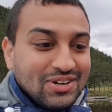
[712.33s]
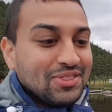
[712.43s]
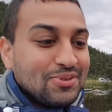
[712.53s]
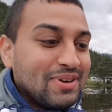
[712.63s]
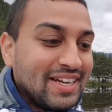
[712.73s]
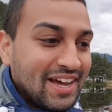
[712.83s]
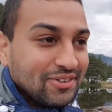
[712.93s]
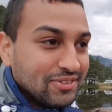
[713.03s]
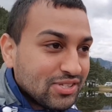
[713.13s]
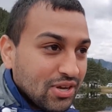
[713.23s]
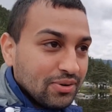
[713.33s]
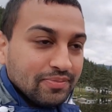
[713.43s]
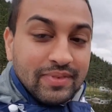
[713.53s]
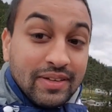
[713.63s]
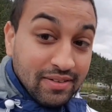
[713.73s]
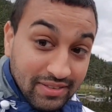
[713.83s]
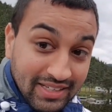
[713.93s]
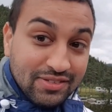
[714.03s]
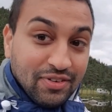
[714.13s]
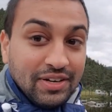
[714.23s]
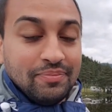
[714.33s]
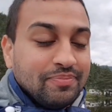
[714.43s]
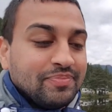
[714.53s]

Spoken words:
on the way down, so that's fun.